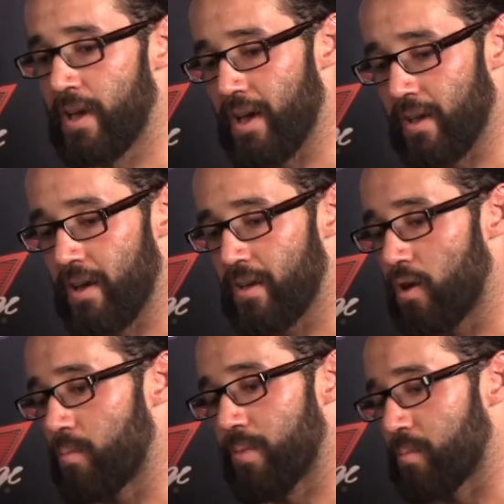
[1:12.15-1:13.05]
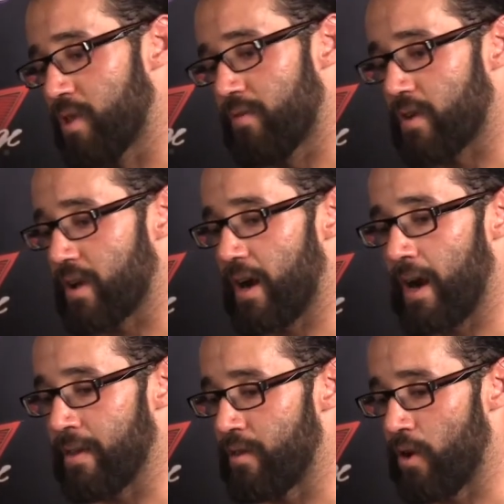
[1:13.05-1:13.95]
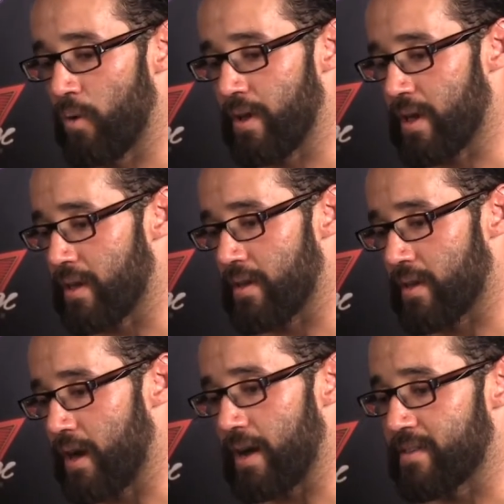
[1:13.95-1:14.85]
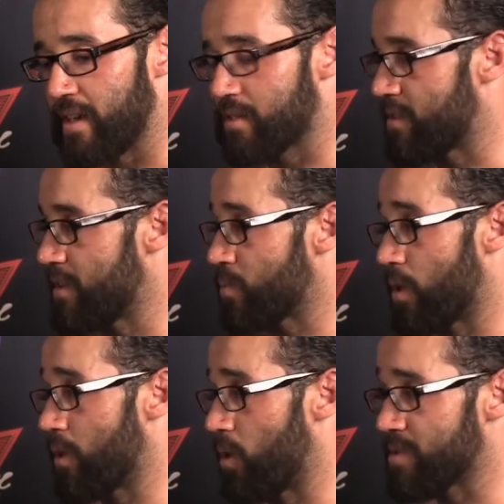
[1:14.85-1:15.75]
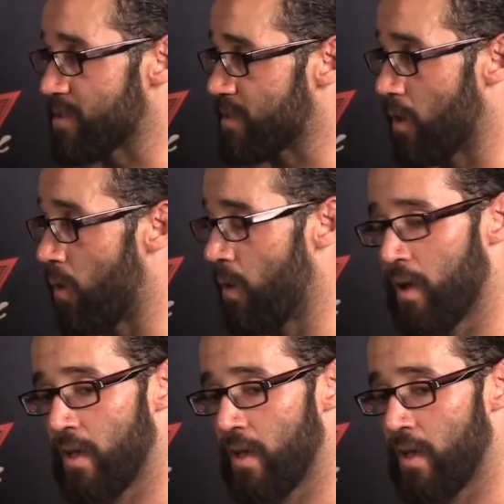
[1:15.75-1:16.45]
And, I'm a big believer in God, and God takes us where he wants us to go.